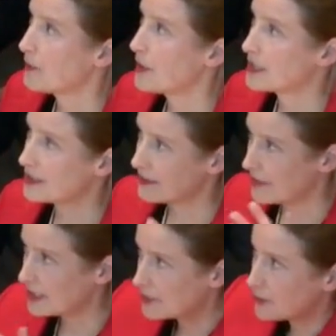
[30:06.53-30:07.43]
But
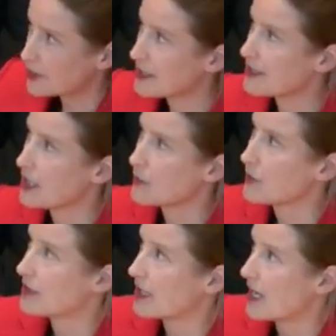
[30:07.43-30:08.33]
let's first start
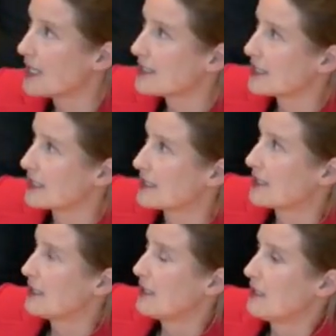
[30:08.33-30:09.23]
with the classics.
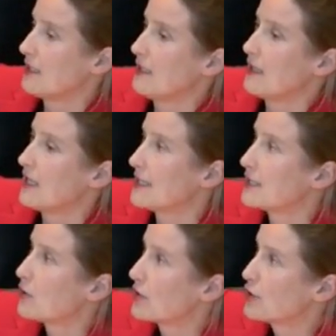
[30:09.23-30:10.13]

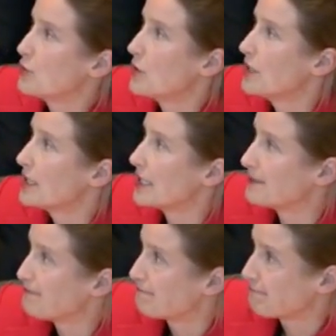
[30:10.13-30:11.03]
Let's look at the
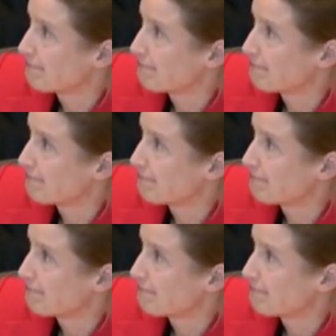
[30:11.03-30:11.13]
wording.